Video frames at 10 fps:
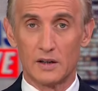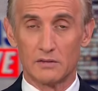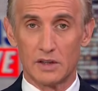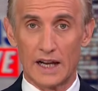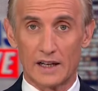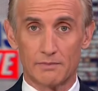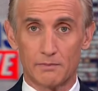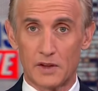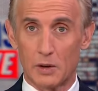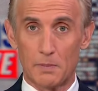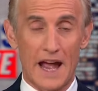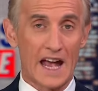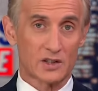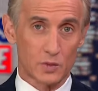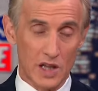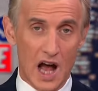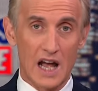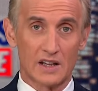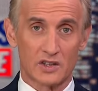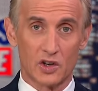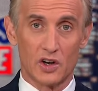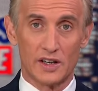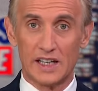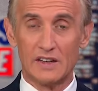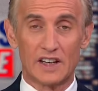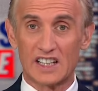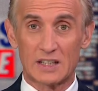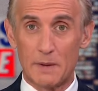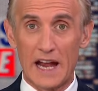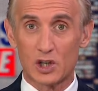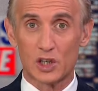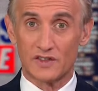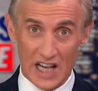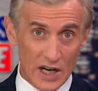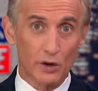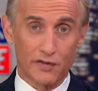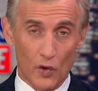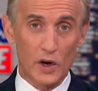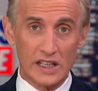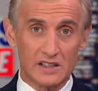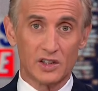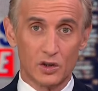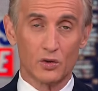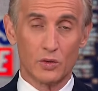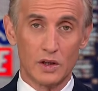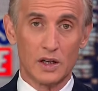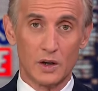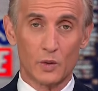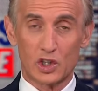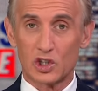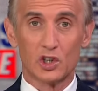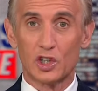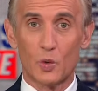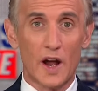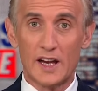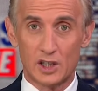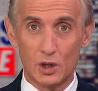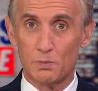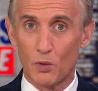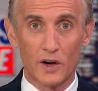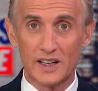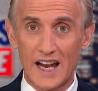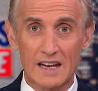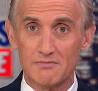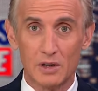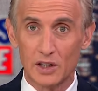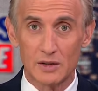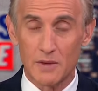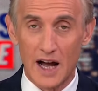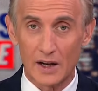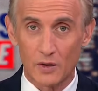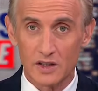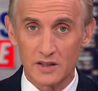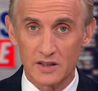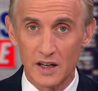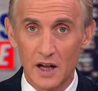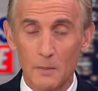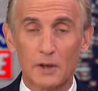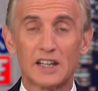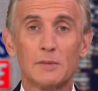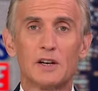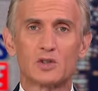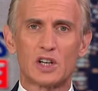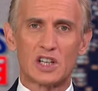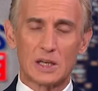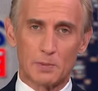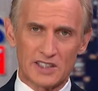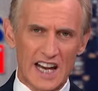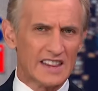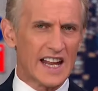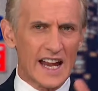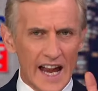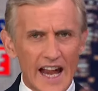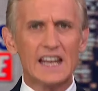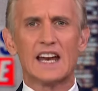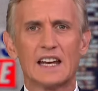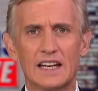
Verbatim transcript: like their past reliance on and even expansion of Title 42, which turned away 2.8 million migrants. But the administration had to pretend they hate it